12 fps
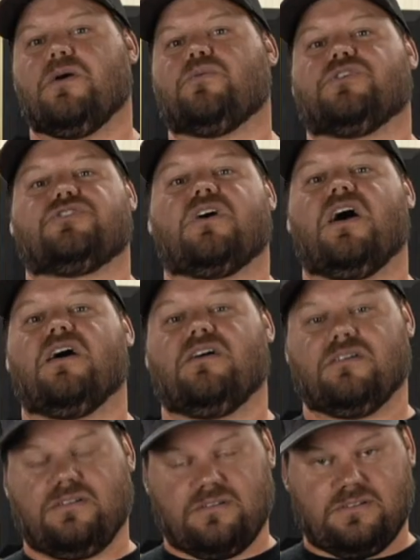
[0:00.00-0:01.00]
word
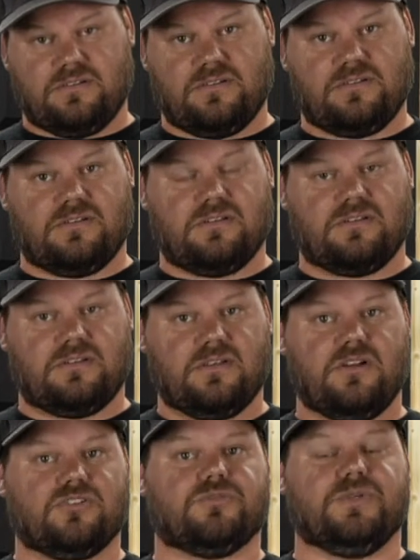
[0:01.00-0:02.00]
trial can
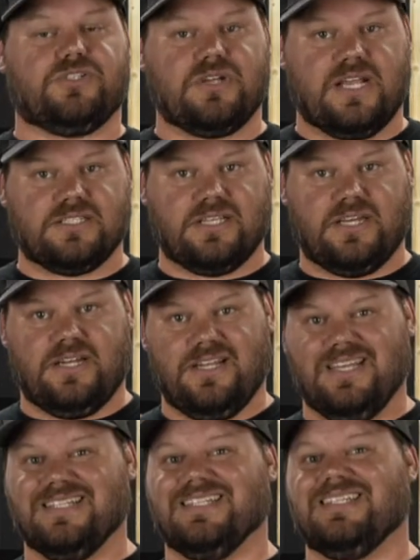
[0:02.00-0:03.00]
also be translated
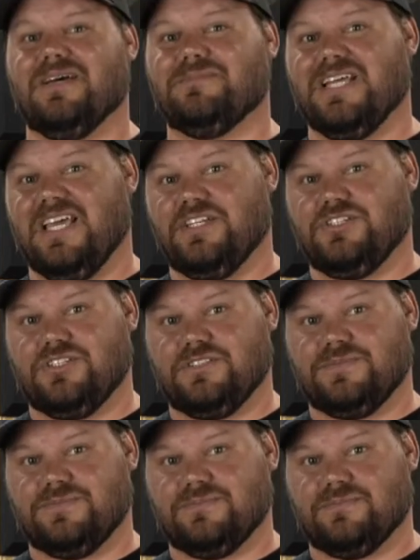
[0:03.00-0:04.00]
into temptation.
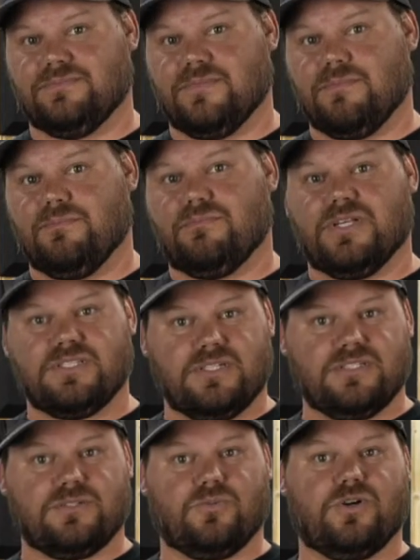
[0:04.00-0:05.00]
Blessed
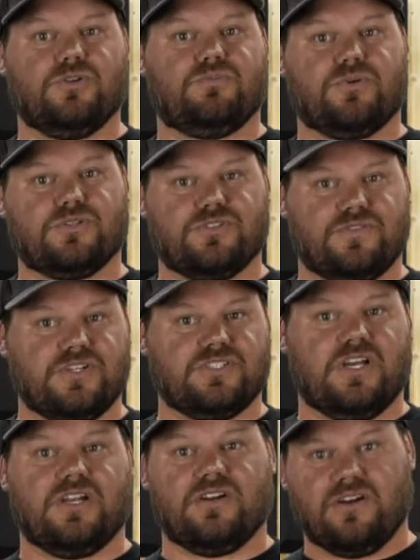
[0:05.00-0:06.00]
is the one who perseveres
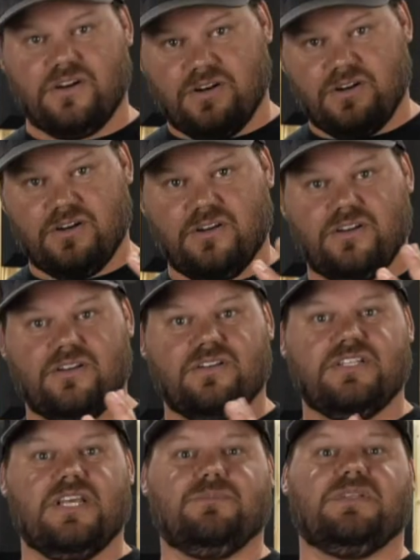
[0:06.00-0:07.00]
under
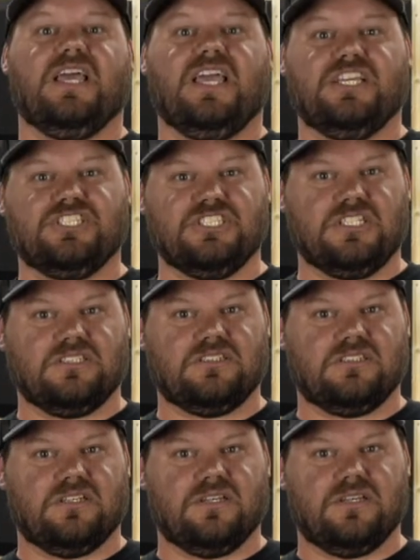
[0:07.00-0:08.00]
temptation.
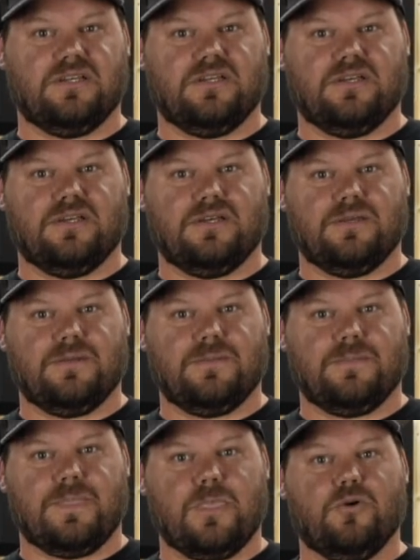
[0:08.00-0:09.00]

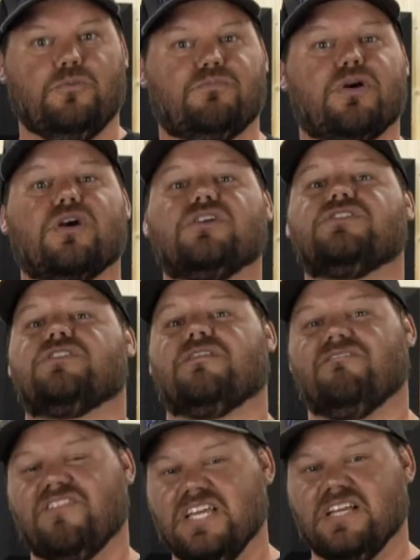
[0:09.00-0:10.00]
Who
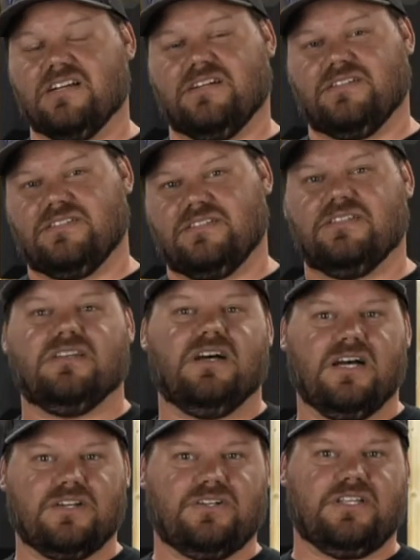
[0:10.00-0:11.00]
perseveres
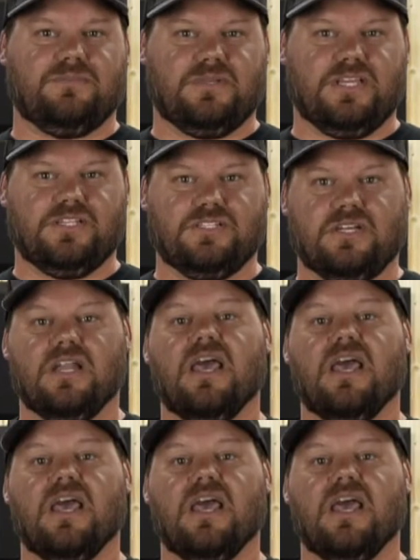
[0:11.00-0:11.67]
under temptation.